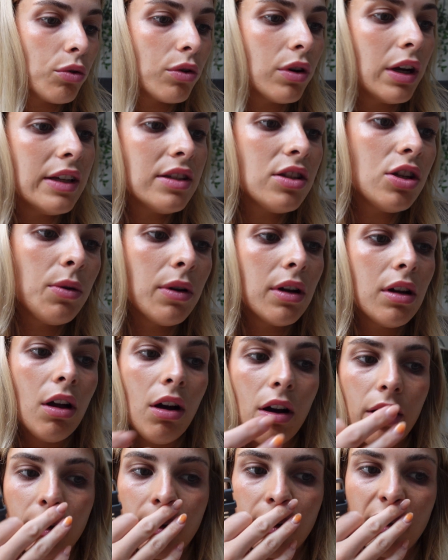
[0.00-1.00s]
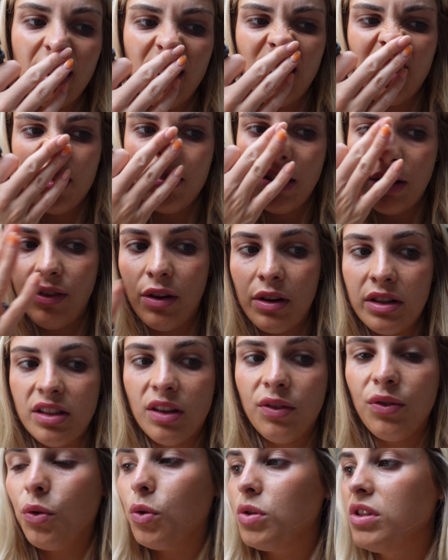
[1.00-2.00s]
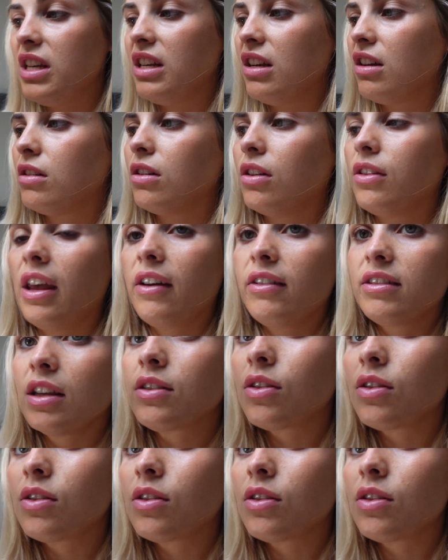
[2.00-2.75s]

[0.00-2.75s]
it's 2 o'clock, and on my phone it says 14 and on there it says